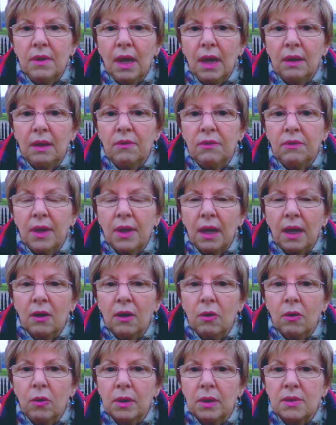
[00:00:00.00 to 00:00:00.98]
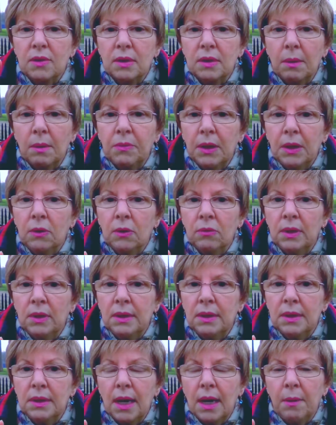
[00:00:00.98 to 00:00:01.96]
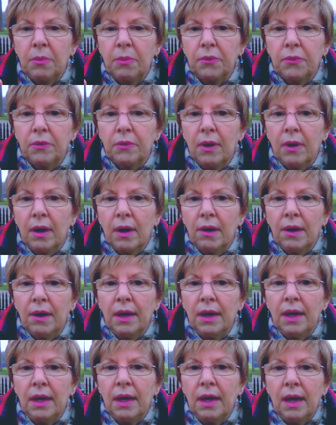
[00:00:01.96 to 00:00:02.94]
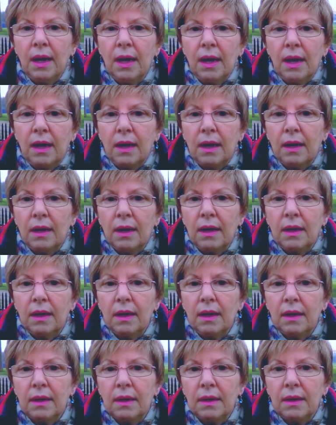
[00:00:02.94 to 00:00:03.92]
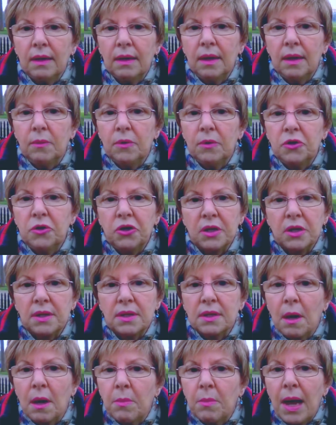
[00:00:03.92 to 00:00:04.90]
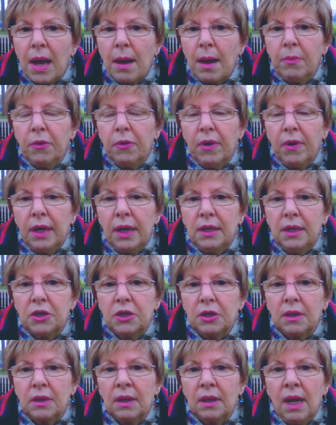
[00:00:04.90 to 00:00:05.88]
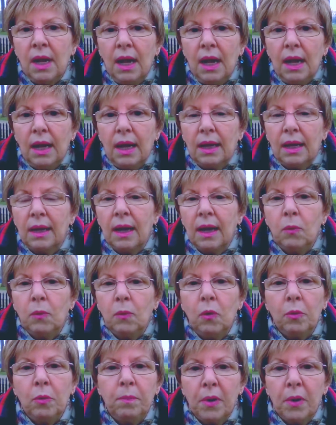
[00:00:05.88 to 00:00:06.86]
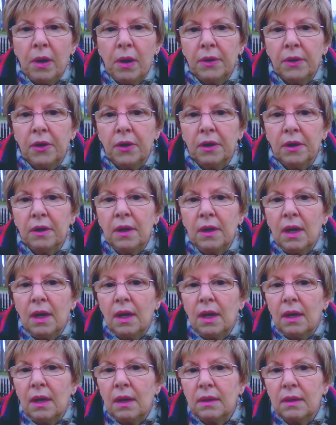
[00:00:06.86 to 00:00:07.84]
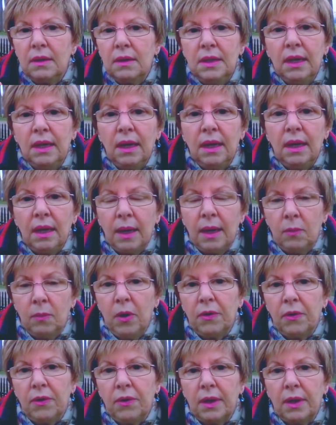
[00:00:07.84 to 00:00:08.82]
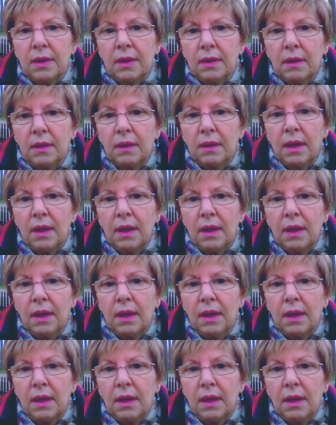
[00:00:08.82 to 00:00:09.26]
then think, oh, it's something only temporary, it was just some aberration, and I won't bother dealing with it.